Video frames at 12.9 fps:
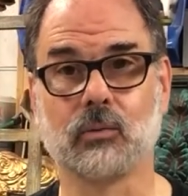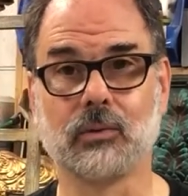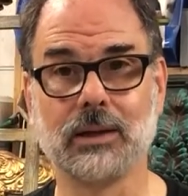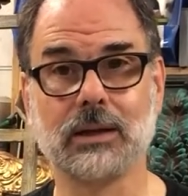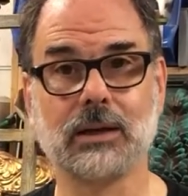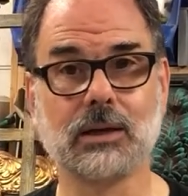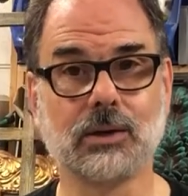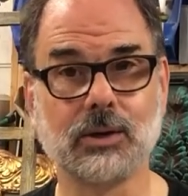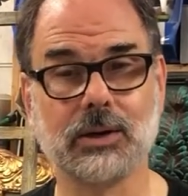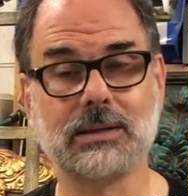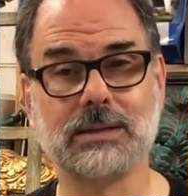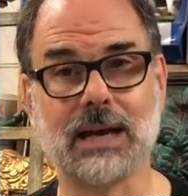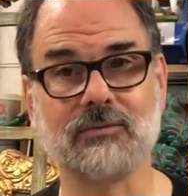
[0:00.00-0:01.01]
really
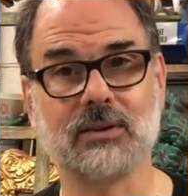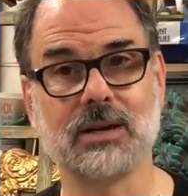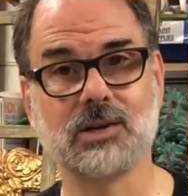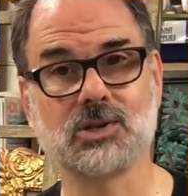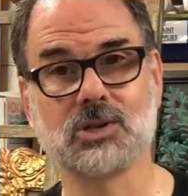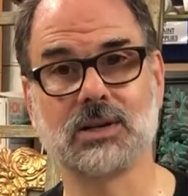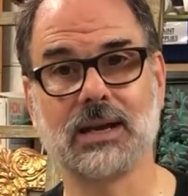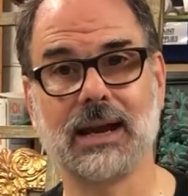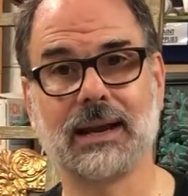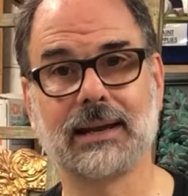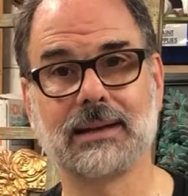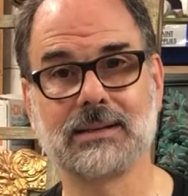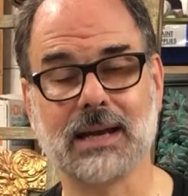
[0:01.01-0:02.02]
good definition
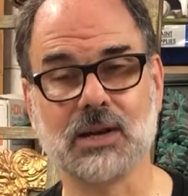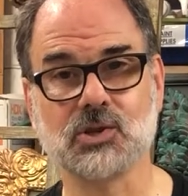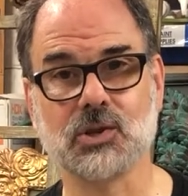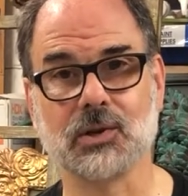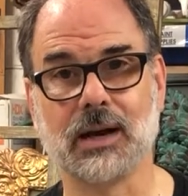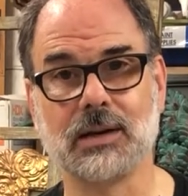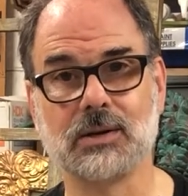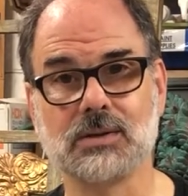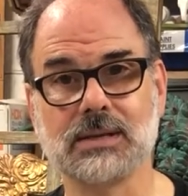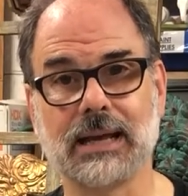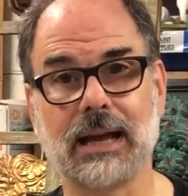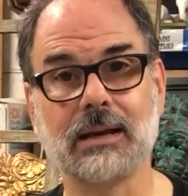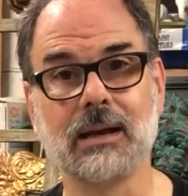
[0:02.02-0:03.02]
and texture on your
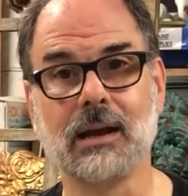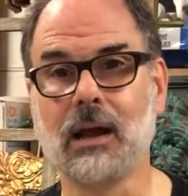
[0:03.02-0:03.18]
set.